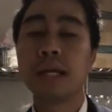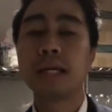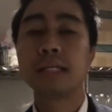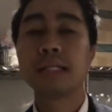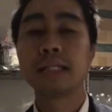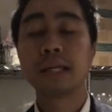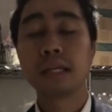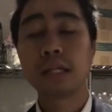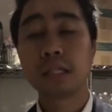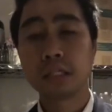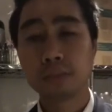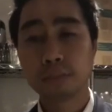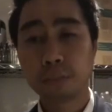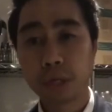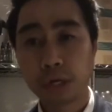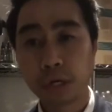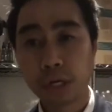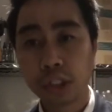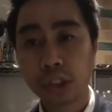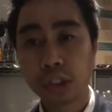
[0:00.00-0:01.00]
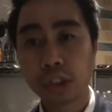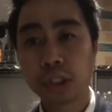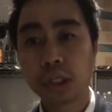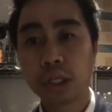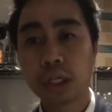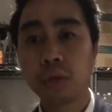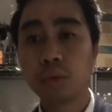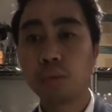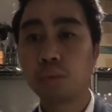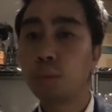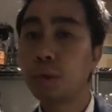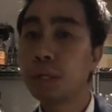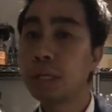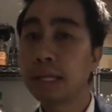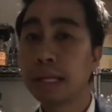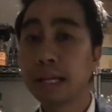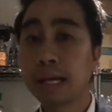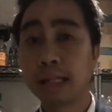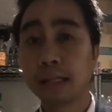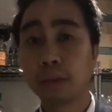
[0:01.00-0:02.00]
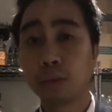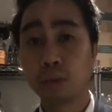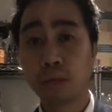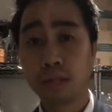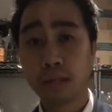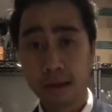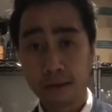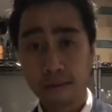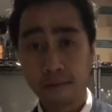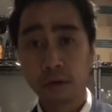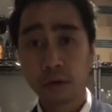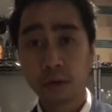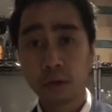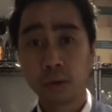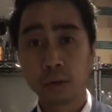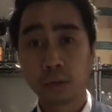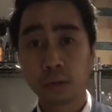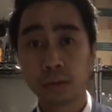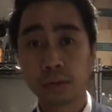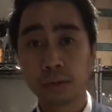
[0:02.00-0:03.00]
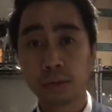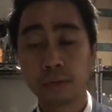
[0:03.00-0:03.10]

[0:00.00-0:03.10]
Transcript: is an inspirational, will never go.